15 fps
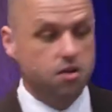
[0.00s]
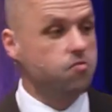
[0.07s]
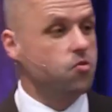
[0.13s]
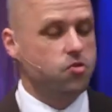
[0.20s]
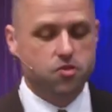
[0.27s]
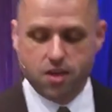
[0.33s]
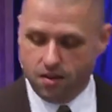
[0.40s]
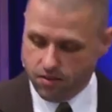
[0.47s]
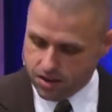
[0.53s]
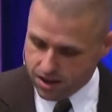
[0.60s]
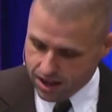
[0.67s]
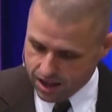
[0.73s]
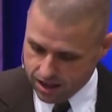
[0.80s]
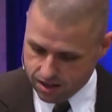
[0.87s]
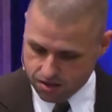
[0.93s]
For 7
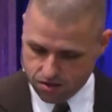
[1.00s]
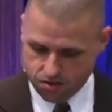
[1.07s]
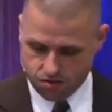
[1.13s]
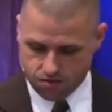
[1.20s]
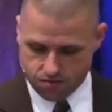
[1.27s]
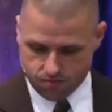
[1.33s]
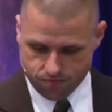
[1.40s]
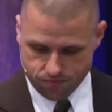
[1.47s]
days